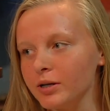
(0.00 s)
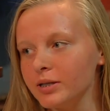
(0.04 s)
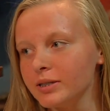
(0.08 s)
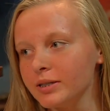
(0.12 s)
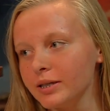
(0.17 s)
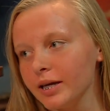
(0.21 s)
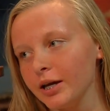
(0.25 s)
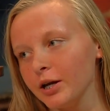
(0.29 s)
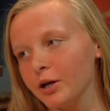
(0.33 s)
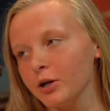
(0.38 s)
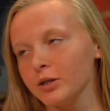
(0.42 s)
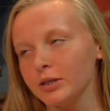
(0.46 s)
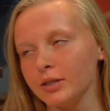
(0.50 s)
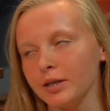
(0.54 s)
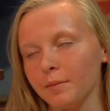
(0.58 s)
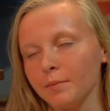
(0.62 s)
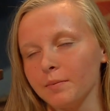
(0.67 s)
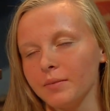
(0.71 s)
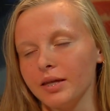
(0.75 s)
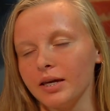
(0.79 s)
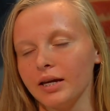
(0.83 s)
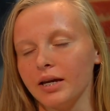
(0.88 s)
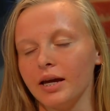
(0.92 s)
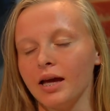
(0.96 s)
sing or
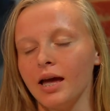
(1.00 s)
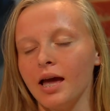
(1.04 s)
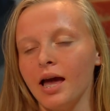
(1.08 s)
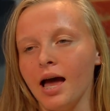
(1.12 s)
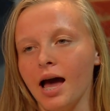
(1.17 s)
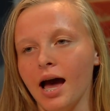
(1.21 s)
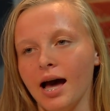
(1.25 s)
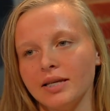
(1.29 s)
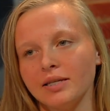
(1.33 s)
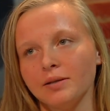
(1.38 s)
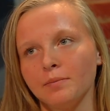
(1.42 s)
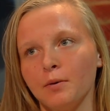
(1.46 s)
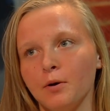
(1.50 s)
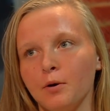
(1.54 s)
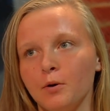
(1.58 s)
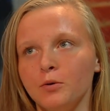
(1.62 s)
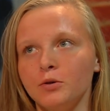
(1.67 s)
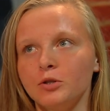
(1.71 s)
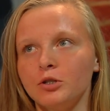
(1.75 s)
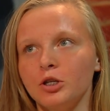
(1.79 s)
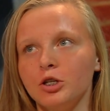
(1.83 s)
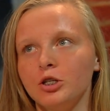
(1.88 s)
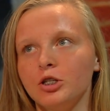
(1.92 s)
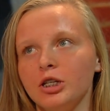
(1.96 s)
something, as
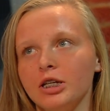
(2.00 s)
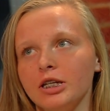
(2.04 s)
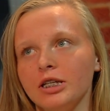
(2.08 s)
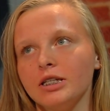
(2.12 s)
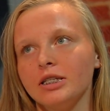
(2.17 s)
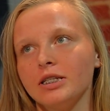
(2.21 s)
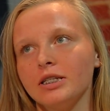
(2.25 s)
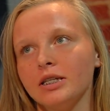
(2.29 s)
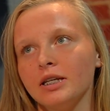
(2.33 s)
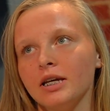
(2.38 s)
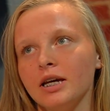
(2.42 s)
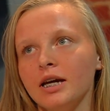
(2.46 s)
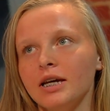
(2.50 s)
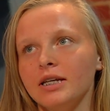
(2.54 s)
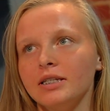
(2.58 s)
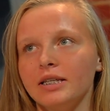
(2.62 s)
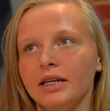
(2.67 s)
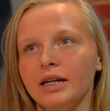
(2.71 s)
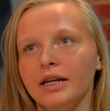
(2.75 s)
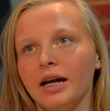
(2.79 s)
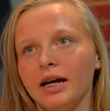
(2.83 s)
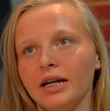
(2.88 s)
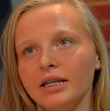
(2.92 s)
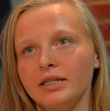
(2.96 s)
opposed to just
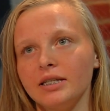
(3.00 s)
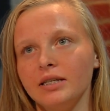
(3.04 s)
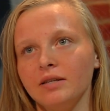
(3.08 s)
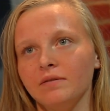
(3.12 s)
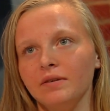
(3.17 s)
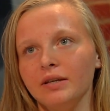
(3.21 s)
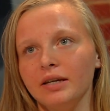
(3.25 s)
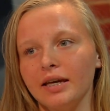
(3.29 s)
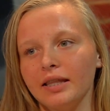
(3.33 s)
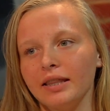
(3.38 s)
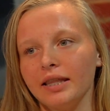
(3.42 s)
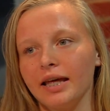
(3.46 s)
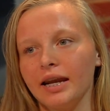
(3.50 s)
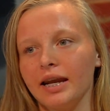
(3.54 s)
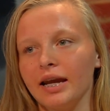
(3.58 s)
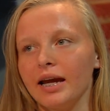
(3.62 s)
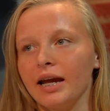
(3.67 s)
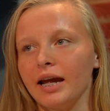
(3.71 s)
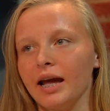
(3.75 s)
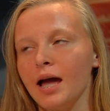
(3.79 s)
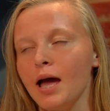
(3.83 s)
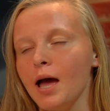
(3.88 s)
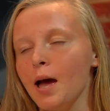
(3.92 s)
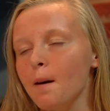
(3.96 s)
sitting on TV and letting
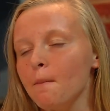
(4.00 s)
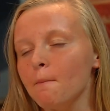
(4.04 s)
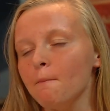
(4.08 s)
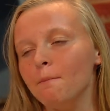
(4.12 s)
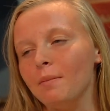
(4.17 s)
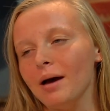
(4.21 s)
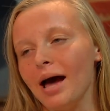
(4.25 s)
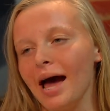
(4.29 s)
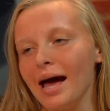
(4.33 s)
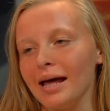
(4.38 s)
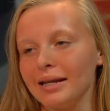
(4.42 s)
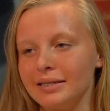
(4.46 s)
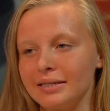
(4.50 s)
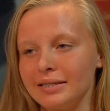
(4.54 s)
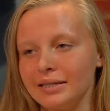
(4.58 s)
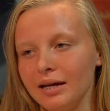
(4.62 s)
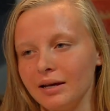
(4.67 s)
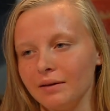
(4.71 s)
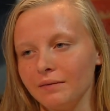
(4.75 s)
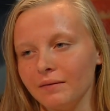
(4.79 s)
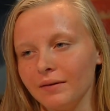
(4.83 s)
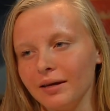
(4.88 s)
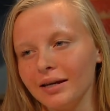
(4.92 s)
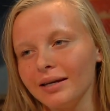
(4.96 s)
bad stuff,
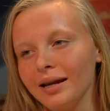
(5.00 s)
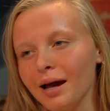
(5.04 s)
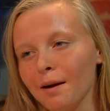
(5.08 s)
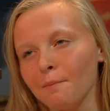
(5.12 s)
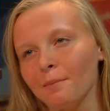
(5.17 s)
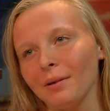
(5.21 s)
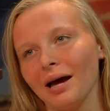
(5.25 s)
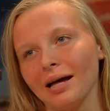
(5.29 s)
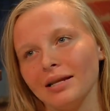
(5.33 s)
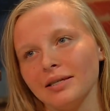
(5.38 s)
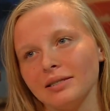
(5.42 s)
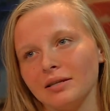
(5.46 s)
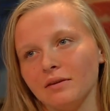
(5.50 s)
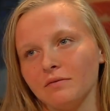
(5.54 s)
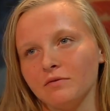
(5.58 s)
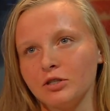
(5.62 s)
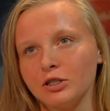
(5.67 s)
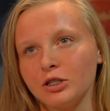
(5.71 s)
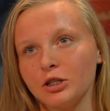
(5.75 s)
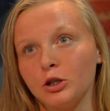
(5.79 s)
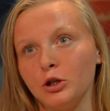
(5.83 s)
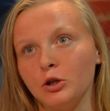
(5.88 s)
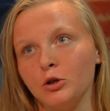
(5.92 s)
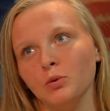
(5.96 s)
like not bad stuff, just
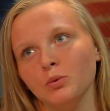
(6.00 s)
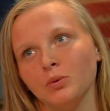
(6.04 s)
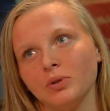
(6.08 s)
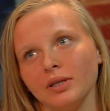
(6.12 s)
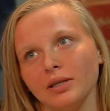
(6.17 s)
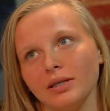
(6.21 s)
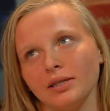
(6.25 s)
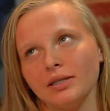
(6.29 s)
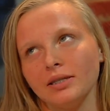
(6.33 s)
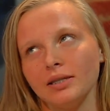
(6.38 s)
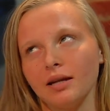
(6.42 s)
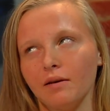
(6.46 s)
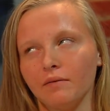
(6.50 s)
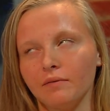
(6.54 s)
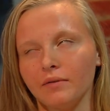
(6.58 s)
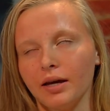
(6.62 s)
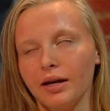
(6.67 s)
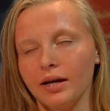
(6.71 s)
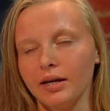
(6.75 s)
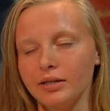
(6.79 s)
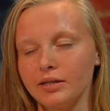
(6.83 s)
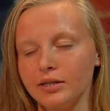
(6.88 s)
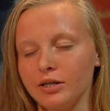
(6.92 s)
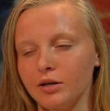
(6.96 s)
useless stuff get
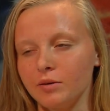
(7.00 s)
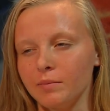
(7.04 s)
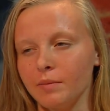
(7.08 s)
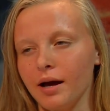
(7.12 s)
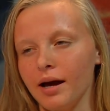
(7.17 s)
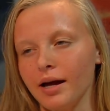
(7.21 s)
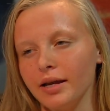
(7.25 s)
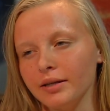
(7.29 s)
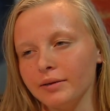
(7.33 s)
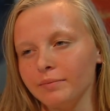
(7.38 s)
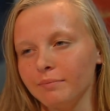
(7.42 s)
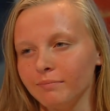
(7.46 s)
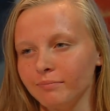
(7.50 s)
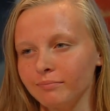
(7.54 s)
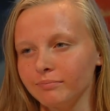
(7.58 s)
into your mind.